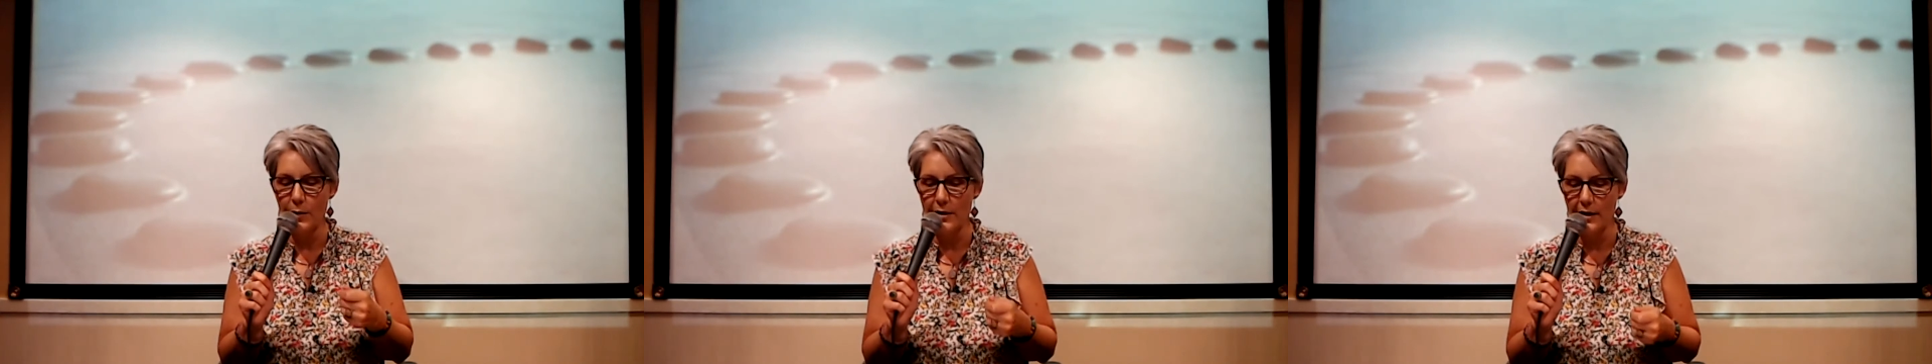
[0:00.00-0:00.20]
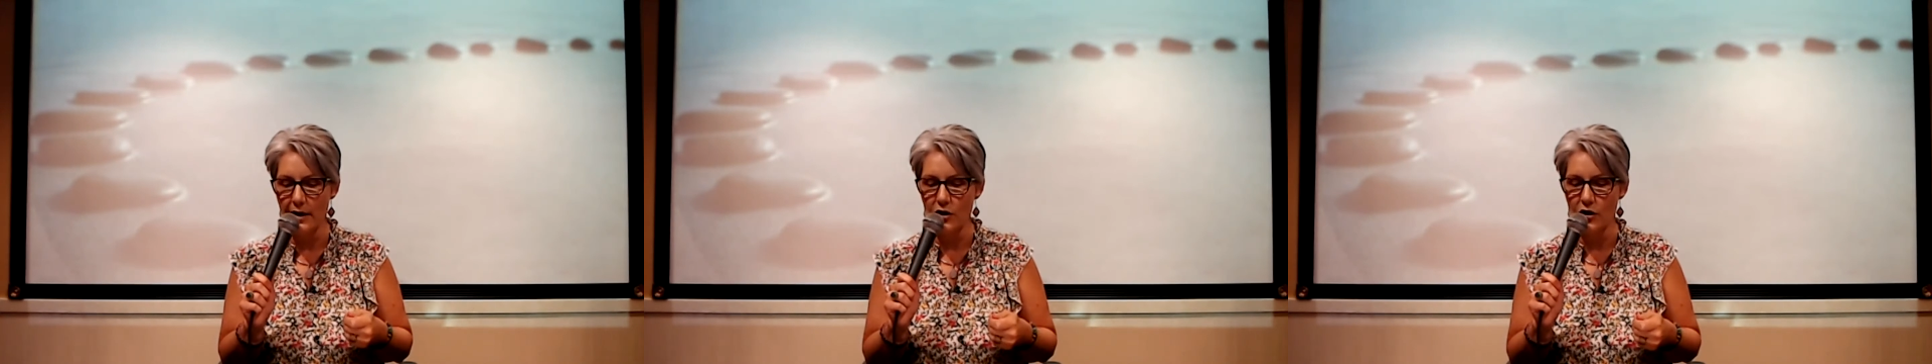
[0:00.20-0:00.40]

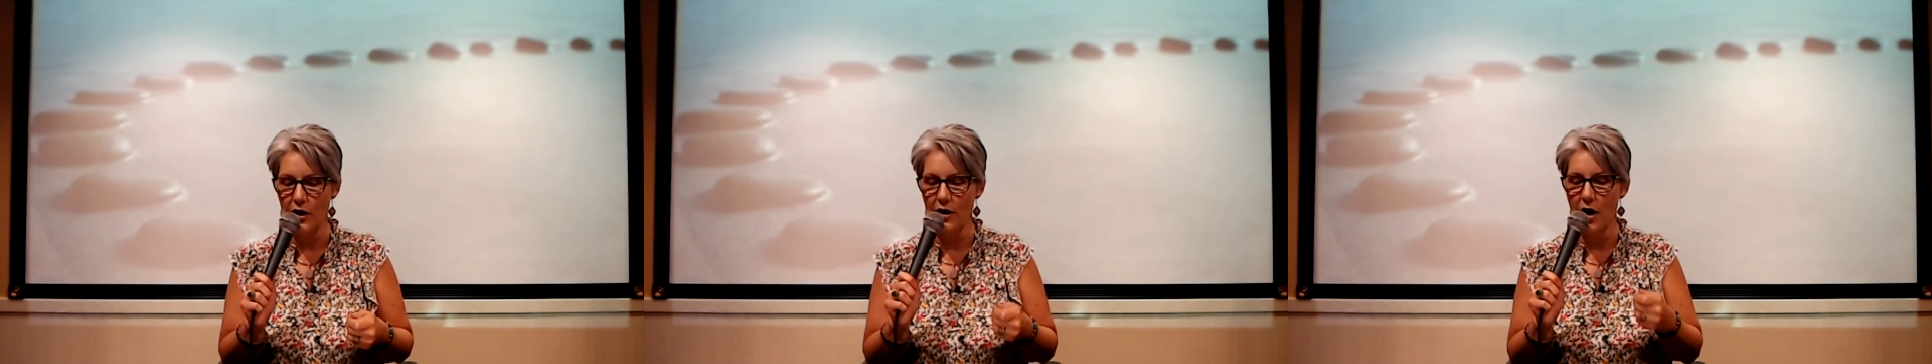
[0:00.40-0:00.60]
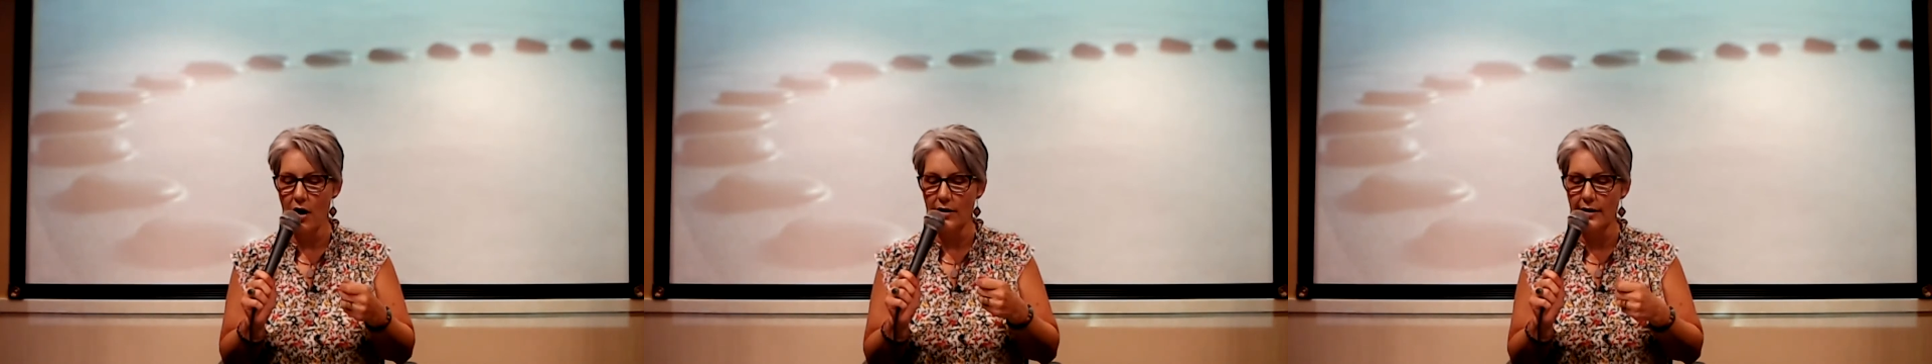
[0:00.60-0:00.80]

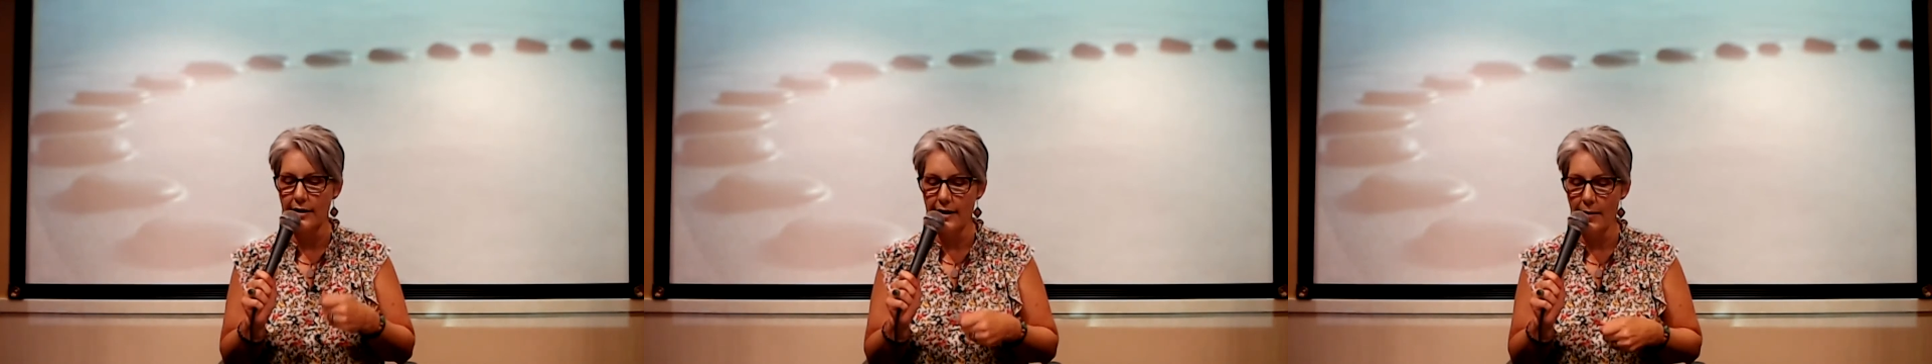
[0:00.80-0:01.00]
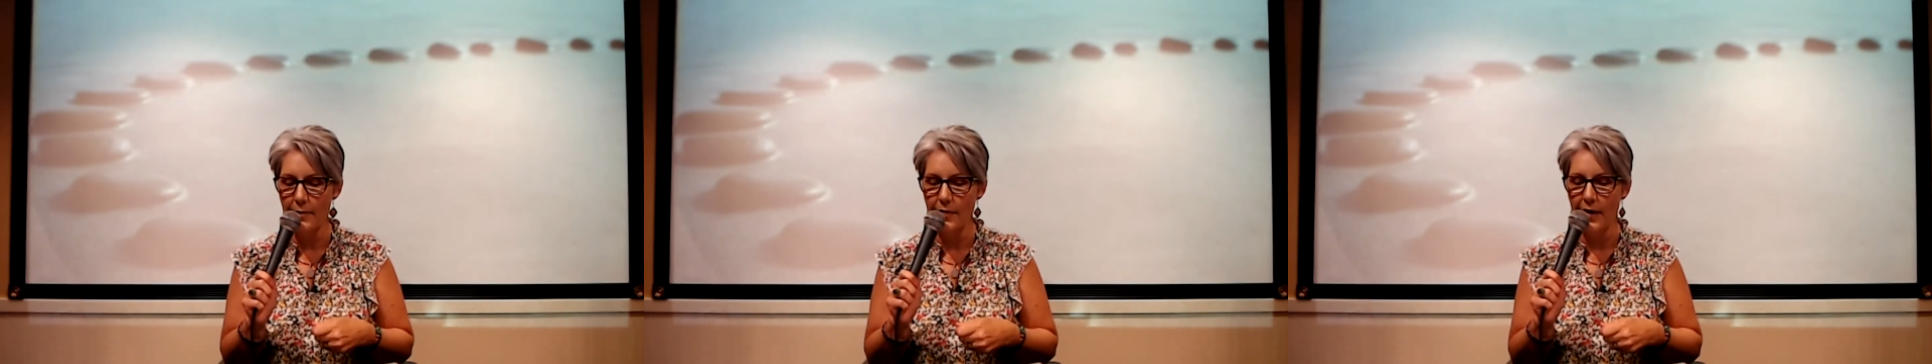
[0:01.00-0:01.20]
position on
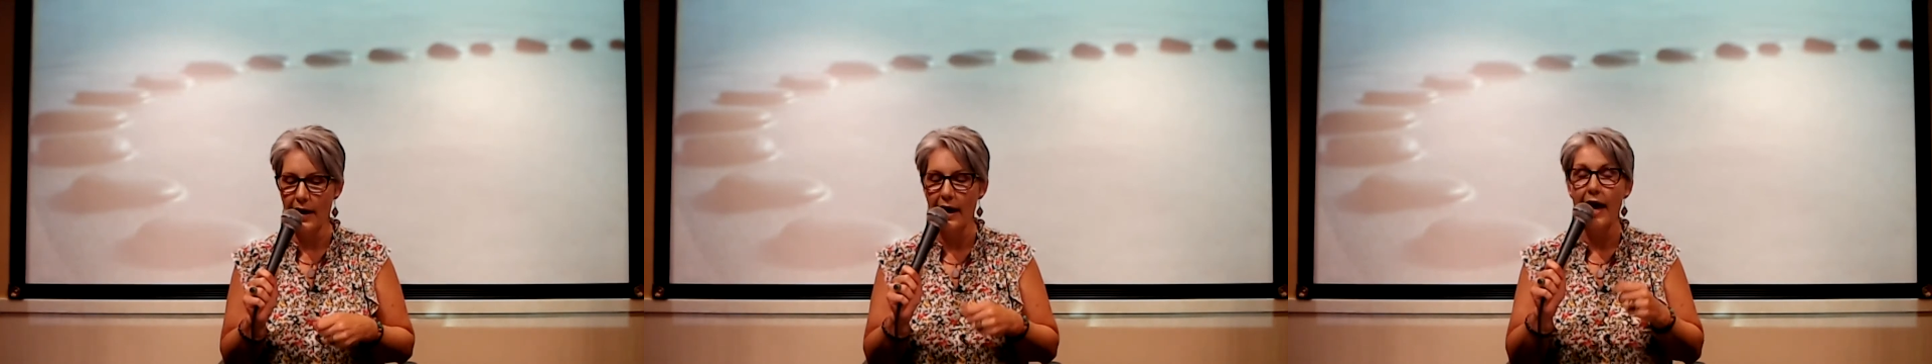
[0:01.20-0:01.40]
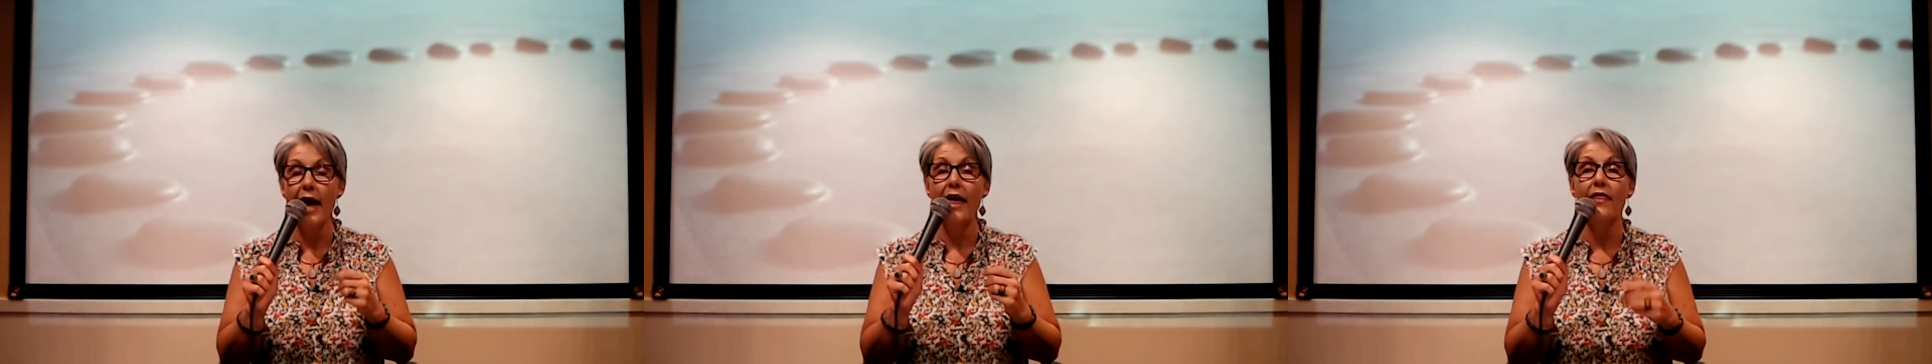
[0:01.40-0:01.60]
something